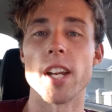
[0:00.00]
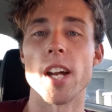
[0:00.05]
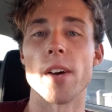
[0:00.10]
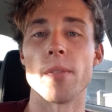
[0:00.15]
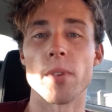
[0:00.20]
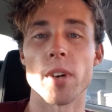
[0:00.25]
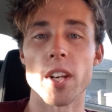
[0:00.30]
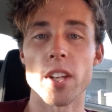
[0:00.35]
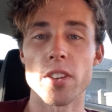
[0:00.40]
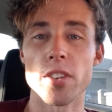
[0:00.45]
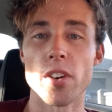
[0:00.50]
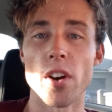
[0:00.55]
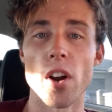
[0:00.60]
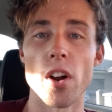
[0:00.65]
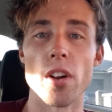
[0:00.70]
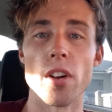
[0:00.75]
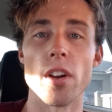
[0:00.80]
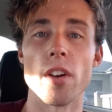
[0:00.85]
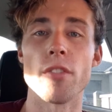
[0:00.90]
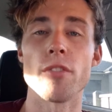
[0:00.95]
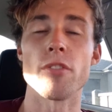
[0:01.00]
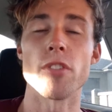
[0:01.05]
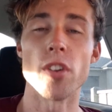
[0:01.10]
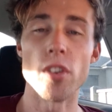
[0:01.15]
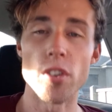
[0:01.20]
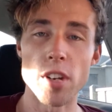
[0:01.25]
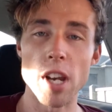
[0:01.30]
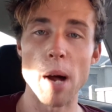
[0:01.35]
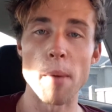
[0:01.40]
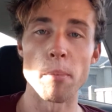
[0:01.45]
Now I'm going to throw a
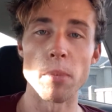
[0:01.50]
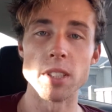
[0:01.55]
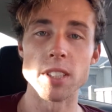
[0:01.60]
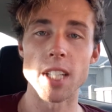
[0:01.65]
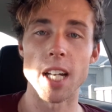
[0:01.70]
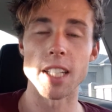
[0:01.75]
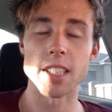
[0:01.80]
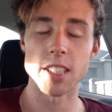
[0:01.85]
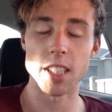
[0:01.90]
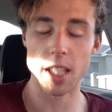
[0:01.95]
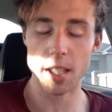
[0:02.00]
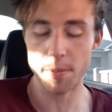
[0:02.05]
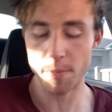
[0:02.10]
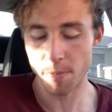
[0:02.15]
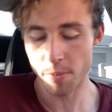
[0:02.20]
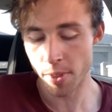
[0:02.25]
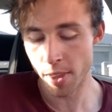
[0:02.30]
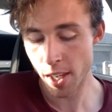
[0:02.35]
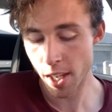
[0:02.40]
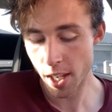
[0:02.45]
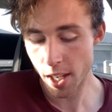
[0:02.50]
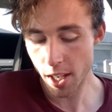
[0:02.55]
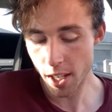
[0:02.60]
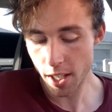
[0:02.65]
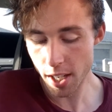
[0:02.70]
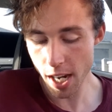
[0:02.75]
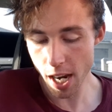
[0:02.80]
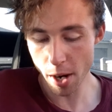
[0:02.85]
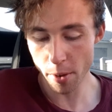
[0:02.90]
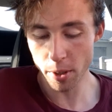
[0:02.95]
few numbers at you.
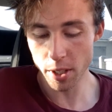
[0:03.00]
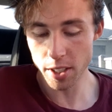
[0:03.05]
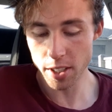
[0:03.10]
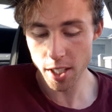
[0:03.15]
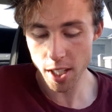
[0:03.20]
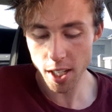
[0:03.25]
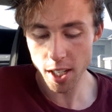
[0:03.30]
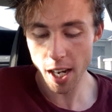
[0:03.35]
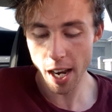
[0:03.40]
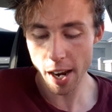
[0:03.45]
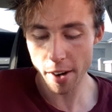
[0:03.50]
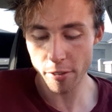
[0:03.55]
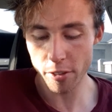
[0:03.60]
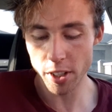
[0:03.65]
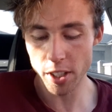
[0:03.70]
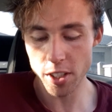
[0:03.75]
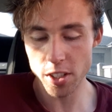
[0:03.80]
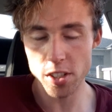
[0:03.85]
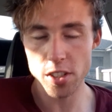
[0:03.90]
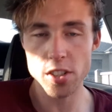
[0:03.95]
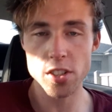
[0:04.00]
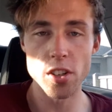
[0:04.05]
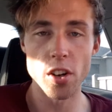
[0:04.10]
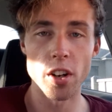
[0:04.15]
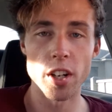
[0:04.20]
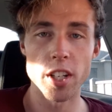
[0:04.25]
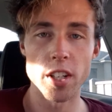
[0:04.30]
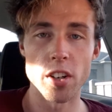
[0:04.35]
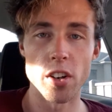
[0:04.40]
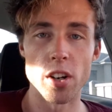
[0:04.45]
Now, he did average
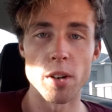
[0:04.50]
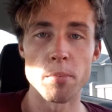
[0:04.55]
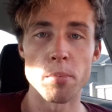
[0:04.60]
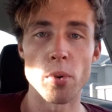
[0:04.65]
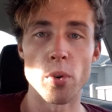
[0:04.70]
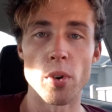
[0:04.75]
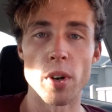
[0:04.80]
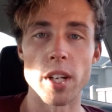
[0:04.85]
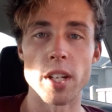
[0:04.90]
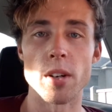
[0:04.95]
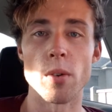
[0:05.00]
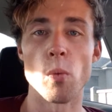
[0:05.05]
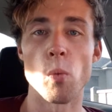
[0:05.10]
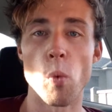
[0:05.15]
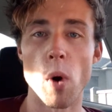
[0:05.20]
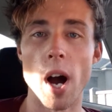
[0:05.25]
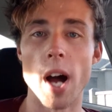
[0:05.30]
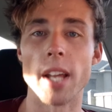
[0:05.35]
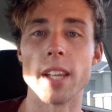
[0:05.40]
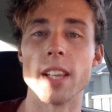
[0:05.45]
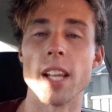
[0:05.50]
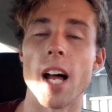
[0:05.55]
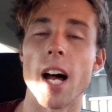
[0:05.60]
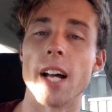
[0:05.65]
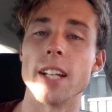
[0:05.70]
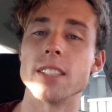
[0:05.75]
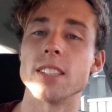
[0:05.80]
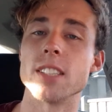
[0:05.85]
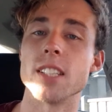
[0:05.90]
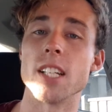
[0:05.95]
99.1
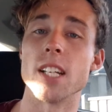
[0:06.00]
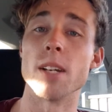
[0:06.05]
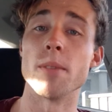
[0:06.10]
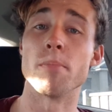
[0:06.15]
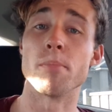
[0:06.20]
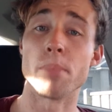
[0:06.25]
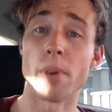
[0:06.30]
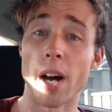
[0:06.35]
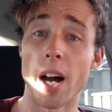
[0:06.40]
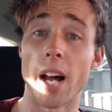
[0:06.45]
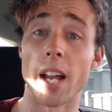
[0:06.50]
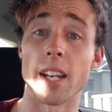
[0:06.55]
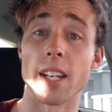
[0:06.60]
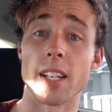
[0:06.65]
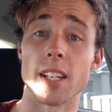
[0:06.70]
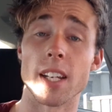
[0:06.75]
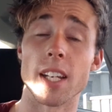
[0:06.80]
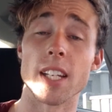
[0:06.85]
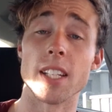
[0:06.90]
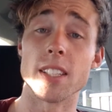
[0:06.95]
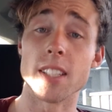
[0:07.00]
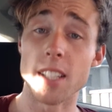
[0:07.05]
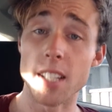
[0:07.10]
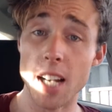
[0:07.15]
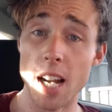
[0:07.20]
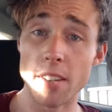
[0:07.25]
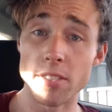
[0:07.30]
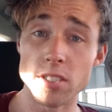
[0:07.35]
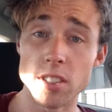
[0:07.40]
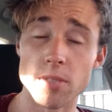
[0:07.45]
last year, but he did
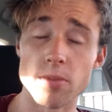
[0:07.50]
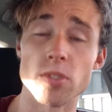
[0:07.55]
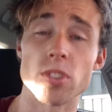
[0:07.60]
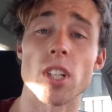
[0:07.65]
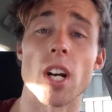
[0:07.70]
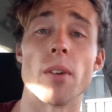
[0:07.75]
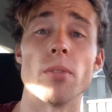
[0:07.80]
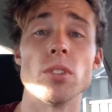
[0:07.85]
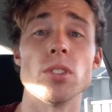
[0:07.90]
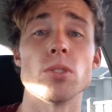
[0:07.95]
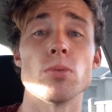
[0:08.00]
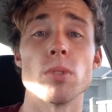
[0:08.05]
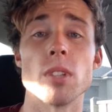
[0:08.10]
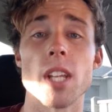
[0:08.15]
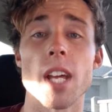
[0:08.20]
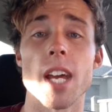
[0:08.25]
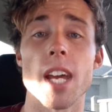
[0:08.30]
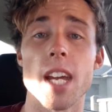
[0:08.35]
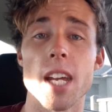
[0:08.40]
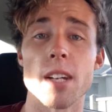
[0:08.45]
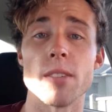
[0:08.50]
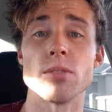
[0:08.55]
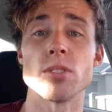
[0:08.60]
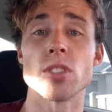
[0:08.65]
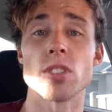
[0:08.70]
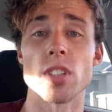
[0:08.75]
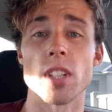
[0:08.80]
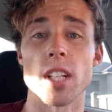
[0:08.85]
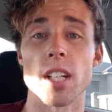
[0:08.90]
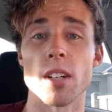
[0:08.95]
have some troubles with the
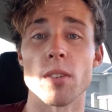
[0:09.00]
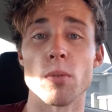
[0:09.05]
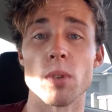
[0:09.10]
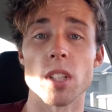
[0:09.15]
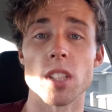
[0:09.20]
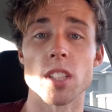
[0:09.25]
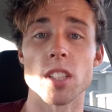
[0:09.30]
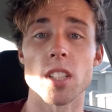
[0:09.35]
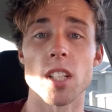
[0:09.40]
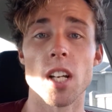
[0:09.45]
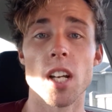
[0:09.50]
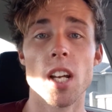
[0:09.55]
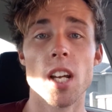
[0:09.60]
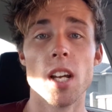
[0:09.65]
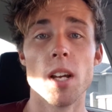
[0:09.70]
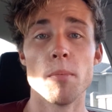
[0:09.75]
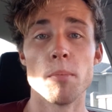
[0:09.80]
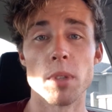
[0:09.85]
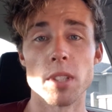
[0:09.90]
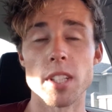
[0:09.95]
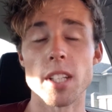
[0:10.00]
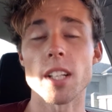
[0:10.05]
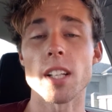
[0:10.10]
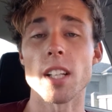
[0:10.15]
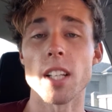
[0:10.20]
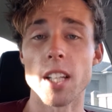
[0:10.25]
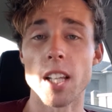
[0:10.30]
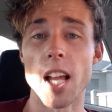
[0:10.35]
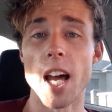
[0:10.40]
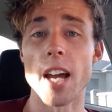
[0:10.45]
hamstring, which
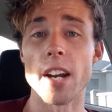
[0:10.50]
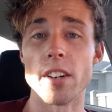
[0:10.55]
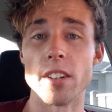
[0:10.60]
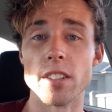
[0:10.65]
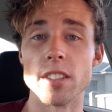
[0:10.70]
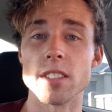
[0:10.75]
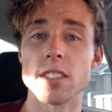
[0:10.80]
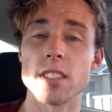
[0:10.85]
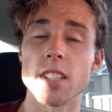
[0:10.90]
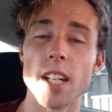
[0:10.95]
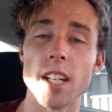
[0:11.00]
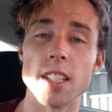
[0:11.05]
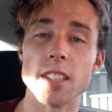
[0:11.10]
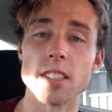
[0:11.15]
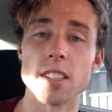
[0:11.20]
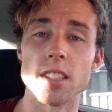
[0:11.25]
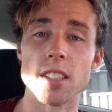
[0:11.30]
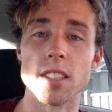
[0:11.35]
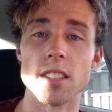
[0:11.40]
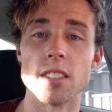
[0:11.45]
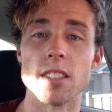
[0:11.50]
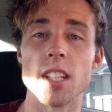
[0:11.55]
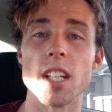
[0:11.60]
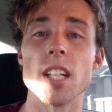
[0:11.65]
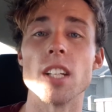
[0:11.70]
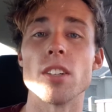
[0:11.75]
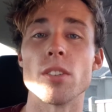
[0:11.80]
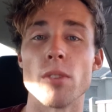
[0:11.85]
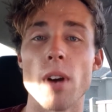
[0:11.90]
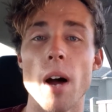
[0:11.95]
particularly later in the season
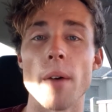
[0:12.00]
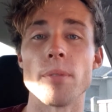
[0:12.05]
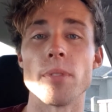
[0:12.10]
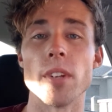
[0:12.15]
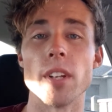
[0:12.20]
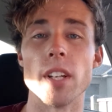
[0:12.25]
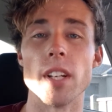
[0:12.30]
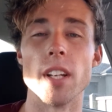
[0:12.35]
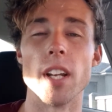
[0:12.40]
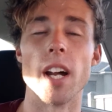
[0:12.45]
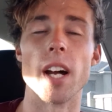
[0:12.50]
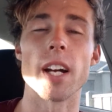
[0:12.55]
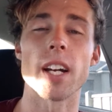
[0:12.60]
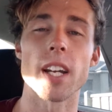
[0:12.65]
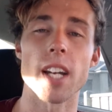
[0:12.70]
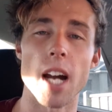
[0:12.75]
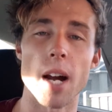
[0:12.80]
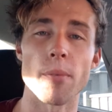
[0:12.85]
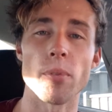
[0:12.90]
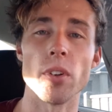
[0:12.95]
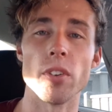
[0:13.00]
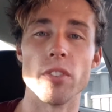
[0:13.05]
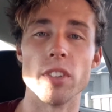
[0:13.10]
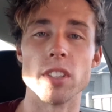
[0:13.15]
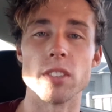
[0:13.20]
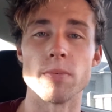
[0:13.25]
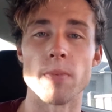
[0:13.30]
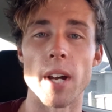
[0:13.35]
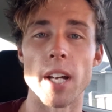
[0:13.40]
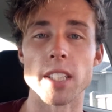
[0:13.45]
interrupted a couple of
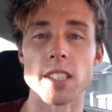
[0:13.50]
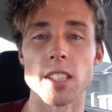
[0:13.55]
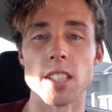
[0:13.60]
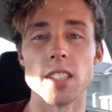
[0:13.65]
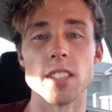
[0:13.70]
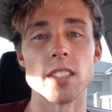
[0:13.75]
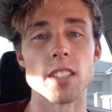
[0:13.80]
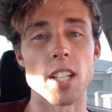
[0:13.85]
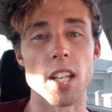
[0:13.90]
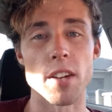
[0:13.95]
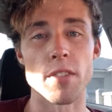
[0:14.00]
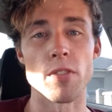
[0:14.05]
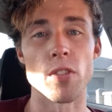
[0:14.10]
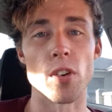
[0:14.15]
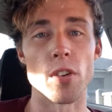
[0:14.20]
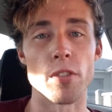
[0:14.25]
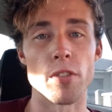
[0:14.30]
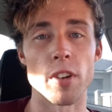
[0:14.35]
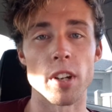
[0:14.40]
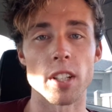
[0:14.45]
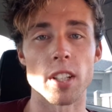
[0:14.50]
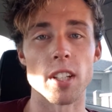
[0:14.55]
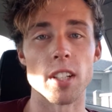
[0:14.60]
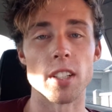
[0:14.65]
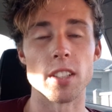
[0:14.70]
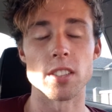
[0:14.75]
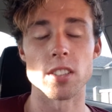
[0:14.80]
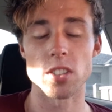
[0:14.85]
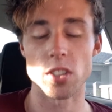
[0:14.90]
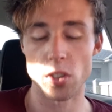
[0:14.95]
his matches and therefore affected
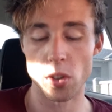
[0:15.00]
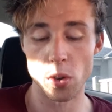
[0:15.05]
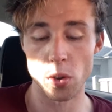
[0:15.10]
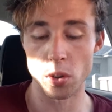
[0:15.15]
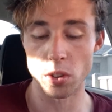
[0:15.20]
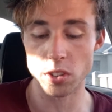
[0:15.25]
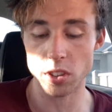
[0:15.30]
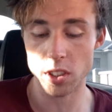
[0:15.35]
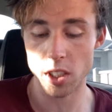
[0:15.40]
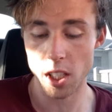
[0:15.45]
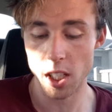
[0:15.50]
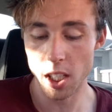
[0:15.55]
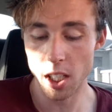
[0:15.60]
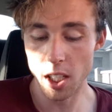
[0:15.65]
his scores.